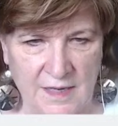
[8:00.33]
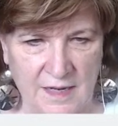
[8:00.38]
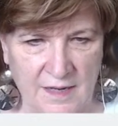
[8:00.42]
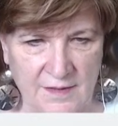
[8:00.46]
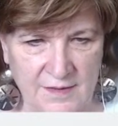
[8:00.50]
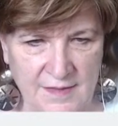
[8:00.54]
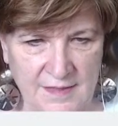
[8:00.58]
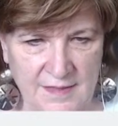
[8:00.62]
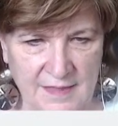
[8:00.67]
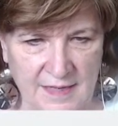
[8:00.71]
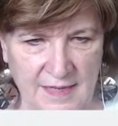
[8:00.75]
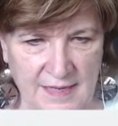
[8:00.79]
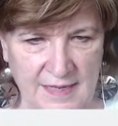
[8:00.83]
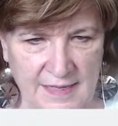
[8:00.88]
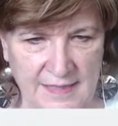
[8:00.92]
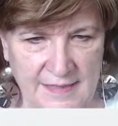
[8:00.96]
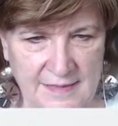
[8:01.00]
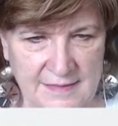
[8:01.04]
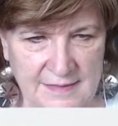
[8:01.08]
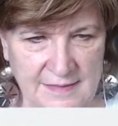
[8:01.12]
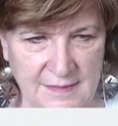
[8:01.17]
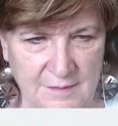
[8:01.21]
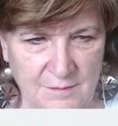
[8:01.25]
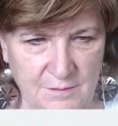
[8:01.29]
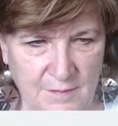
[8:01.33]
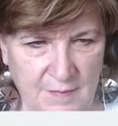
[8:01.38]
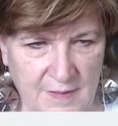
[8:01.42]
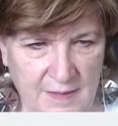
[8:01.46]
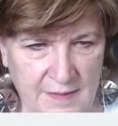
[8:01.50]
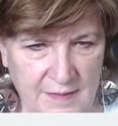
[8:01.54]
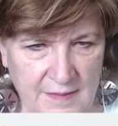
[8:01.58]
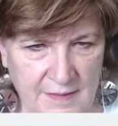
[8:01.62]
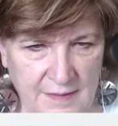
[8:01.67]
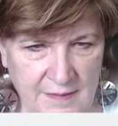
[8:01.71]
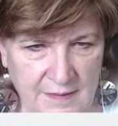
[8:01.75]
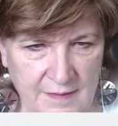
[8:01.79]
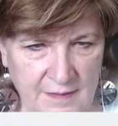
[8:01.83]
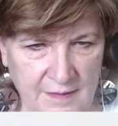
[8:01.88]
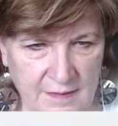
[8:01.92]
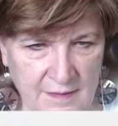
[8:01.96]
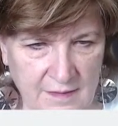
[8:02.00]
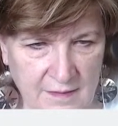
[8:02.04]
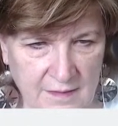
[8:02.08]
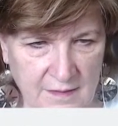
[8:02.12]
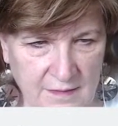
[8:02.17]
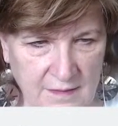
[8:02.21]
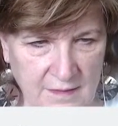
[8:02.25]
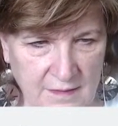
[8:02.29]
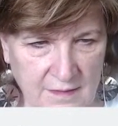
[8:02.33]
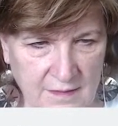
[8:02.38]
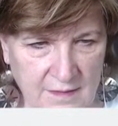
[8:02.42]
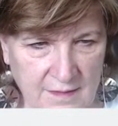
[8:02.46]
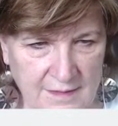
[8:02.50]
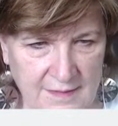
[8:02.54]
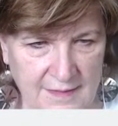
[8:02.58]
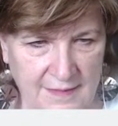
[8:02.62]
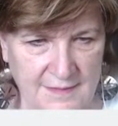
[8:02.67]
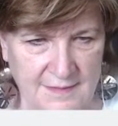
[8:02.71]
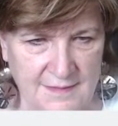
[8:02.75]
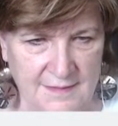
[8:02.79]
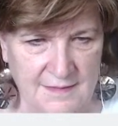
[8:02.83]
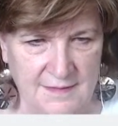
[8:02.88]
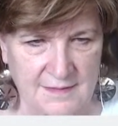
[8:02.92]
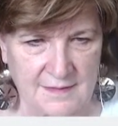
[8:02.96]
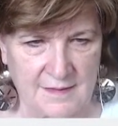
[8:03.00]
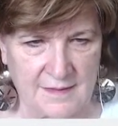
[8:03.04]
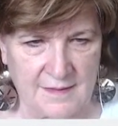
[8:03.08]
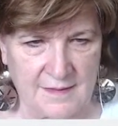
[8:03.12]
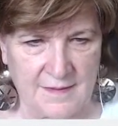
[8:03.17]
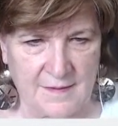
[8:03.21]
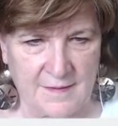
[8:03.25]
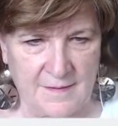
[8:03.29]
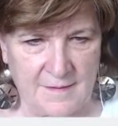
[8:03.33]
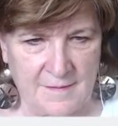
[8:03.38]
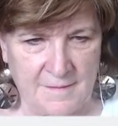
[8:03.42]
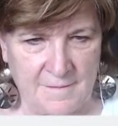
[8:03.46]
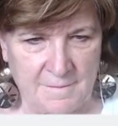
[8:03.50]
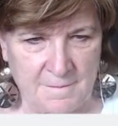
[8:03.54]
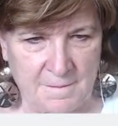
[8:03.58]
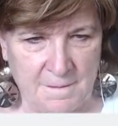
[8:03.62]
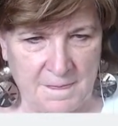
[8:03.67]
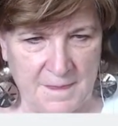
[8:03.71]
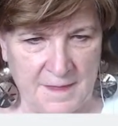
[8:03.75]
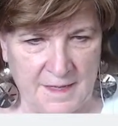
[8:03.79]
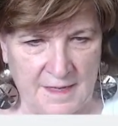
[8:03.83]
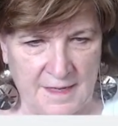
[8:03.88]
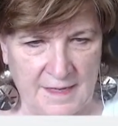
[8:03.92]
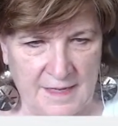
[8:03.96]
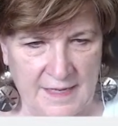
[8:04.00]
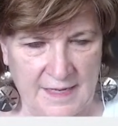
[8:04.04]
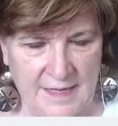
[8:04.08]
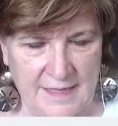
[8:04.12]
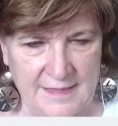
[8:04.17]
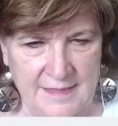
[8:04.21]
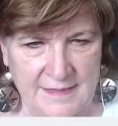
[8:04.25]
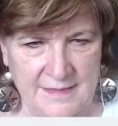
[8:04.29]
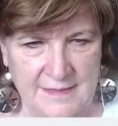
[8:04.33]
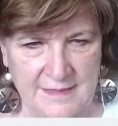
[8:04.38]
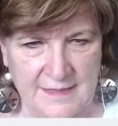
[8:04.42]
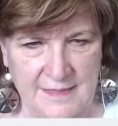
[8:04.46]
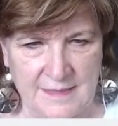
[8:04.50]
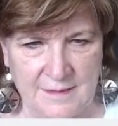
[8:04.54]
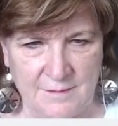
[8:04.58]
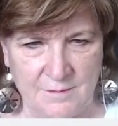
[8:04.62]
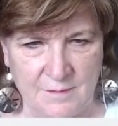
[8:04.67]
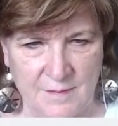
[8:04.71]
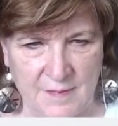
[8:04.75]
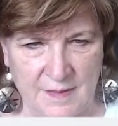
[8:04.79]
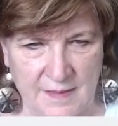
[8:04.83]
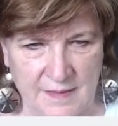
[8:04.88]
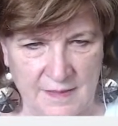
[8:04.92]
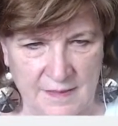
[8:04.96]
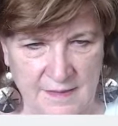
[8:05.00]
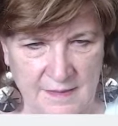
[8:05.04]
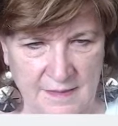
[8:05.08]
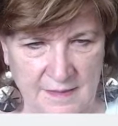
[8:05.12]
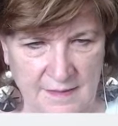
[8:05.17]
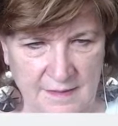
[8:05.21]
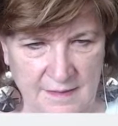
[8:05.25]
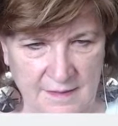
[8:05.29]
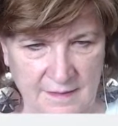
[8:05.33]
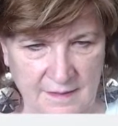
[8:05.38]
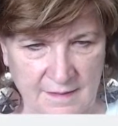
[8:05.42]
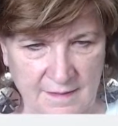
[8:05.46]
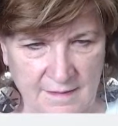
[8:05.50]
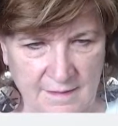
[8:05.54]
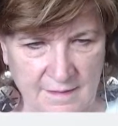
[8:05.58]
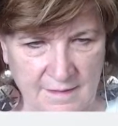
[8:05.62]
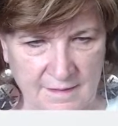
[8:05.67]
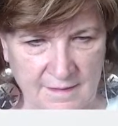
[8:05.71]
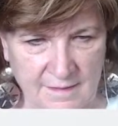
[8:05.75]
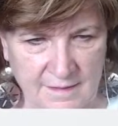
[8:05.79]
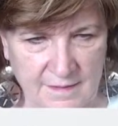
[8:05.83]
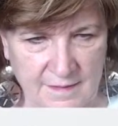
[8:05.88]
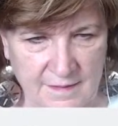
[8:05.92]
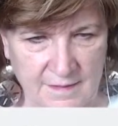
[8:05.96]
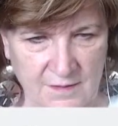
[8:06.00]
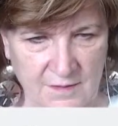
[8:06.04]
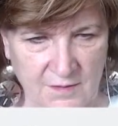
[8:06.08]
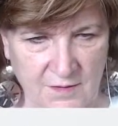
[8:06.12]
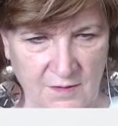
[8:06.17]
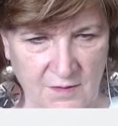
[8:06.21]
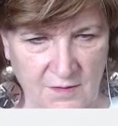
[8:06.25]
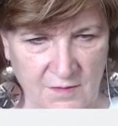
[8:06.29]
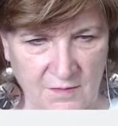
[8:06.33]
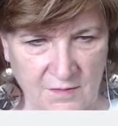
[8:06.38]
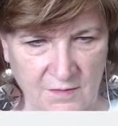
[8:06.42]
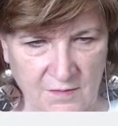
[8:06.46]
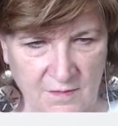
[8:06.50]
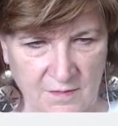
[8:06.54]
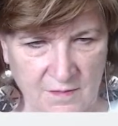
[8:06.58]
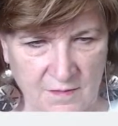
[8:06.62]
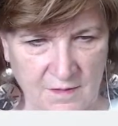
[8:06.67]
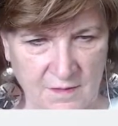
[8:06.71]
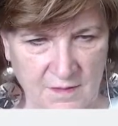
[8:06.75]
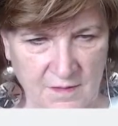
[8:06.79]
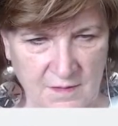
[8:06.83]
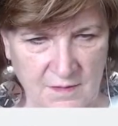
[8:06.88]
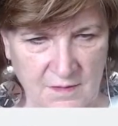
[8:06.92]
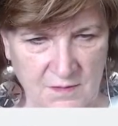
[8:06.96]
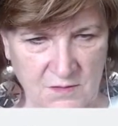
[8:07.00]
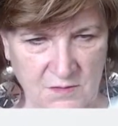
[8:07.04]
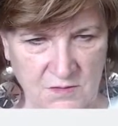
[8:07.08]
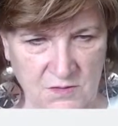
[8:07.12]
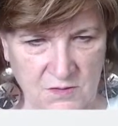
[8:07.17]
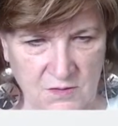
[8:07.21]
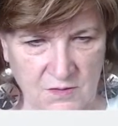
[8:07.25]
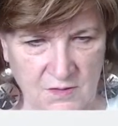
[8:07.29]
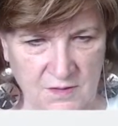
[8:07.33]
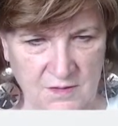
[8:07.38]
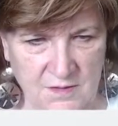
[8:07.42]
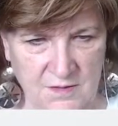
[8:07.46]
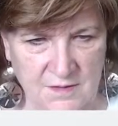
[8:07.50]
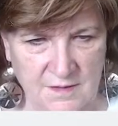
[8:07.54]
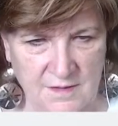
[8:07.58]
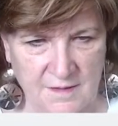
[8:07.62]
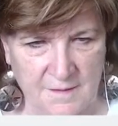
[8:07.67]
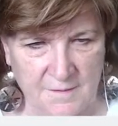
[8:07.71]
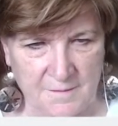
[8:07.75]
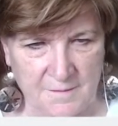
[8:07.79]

think I had it in my, yes. I had it in my, here you go. So it's